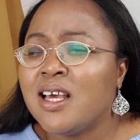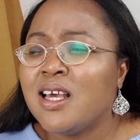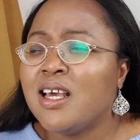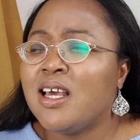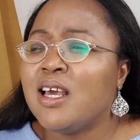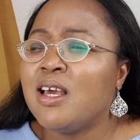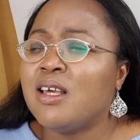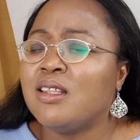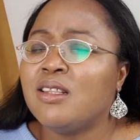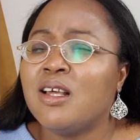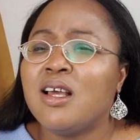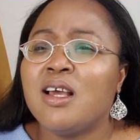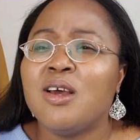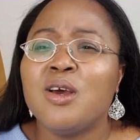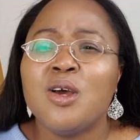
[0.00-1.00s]

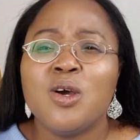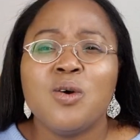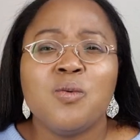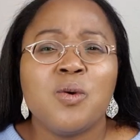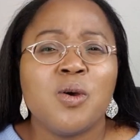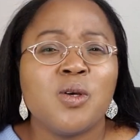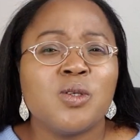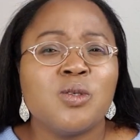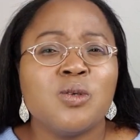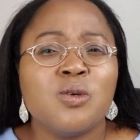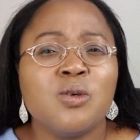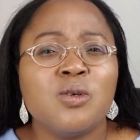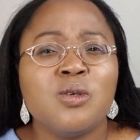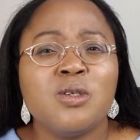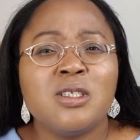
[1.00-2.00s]
And we
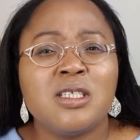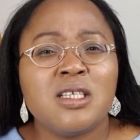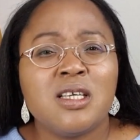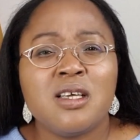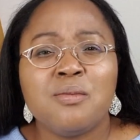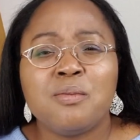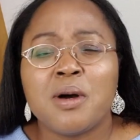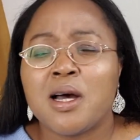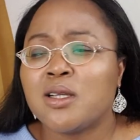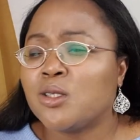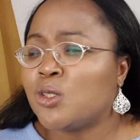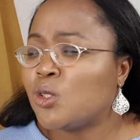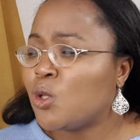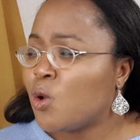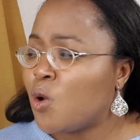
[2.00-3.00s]
also see
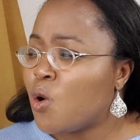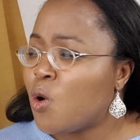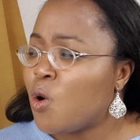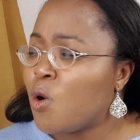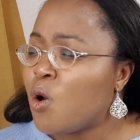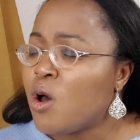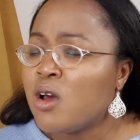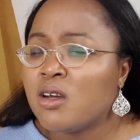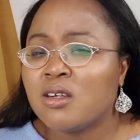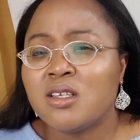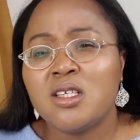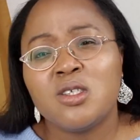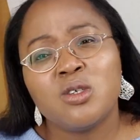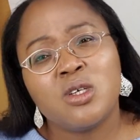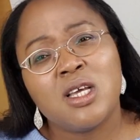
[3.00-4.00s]
Pastor
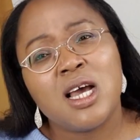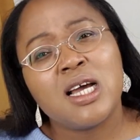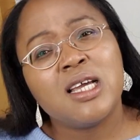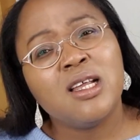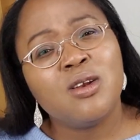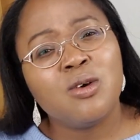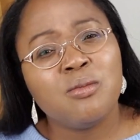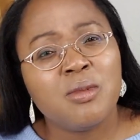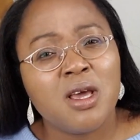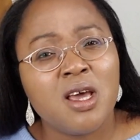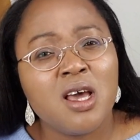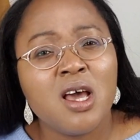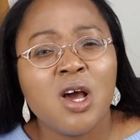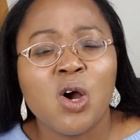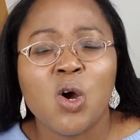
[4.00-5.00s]
Chris
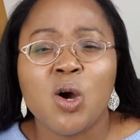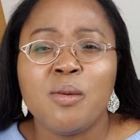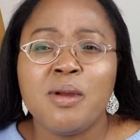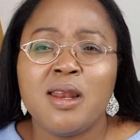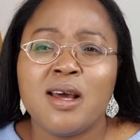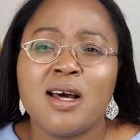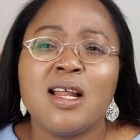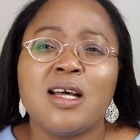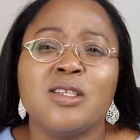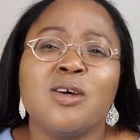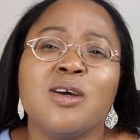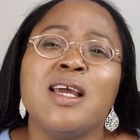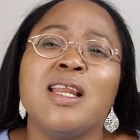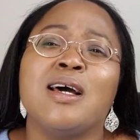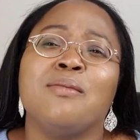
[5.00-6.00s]
Oyakilome coming out and
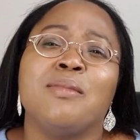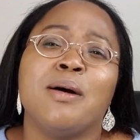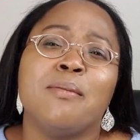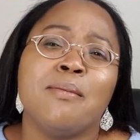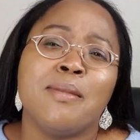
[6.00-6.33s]
talking about